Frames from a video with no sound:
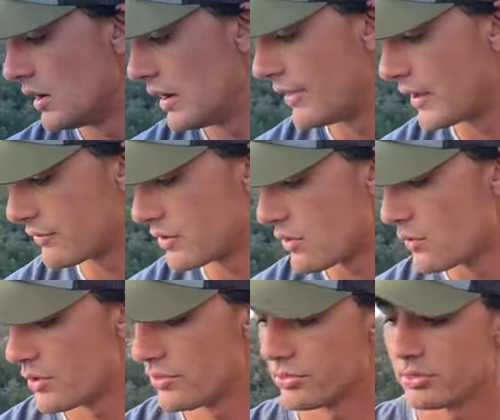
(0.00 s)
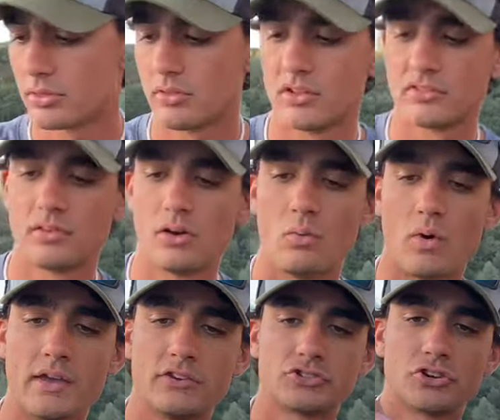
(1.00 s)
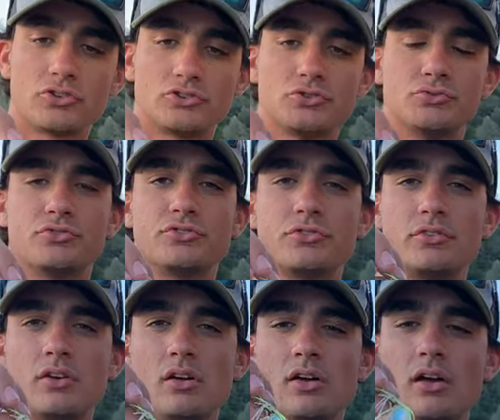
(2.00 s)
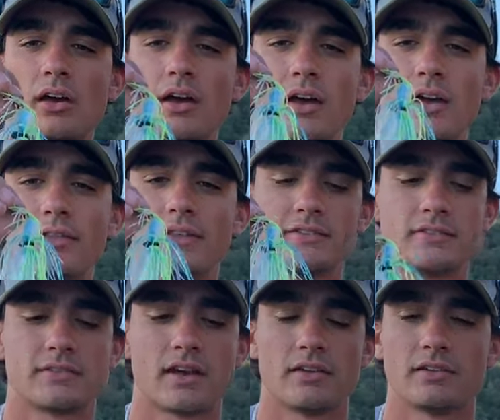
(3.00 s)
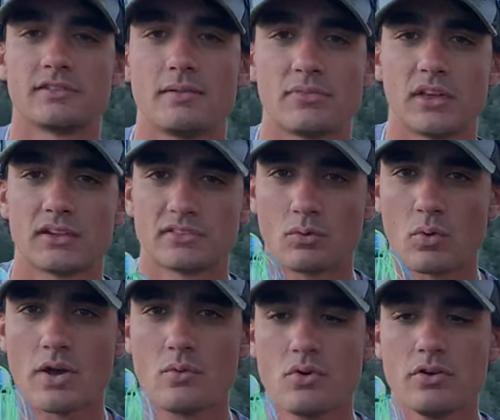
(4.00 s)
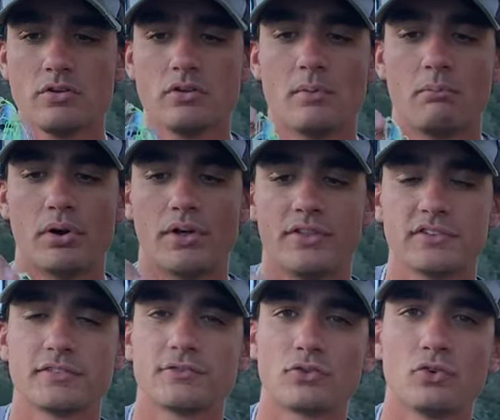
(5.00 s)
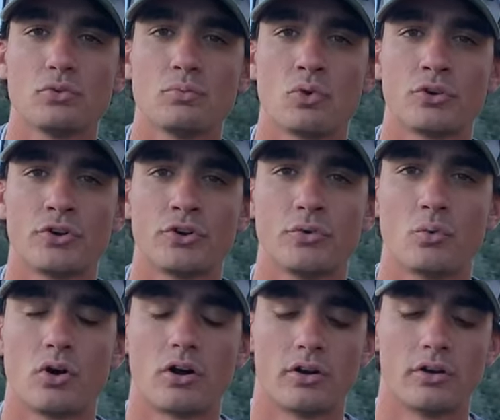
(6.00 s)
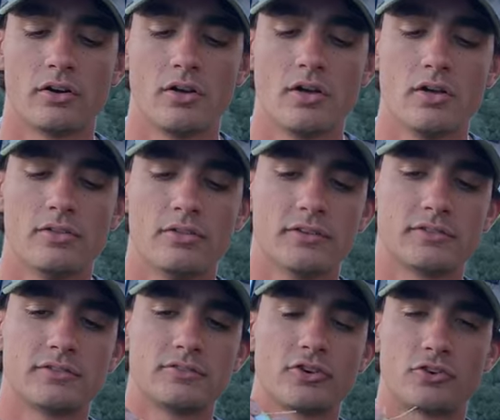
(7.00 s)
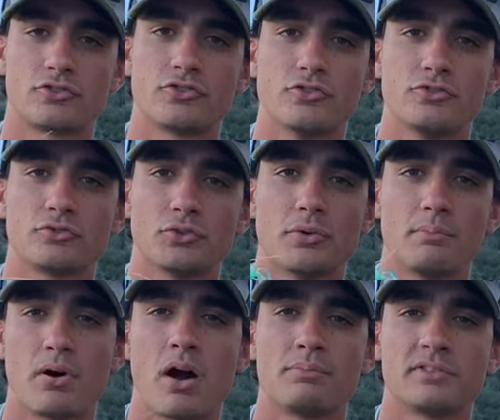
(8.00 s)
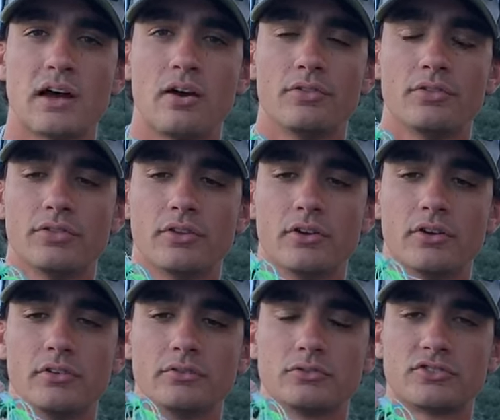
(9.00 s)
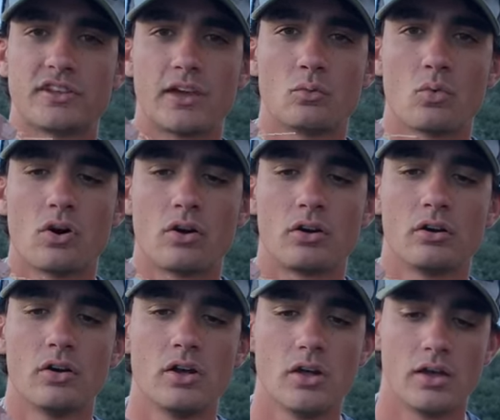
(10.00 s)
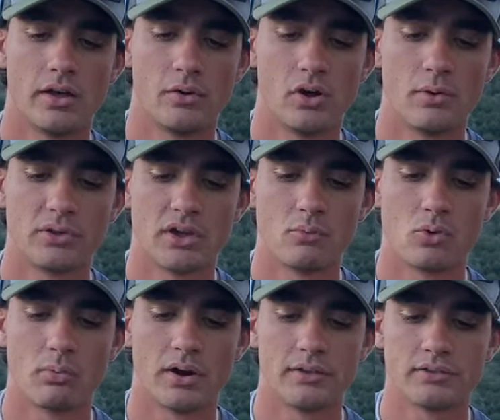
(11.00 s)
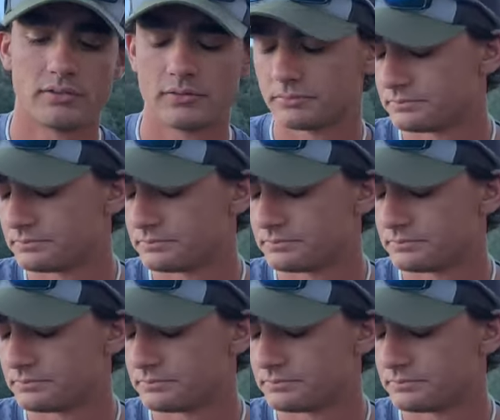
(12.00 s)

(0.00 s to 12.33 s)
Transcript: And then I've got one that's uh, white and chartreuse. And this is kind of the same thing as the white one, but this is for a little more dirty water. This chartreuse really pops out in the stained water and will help you get more bites.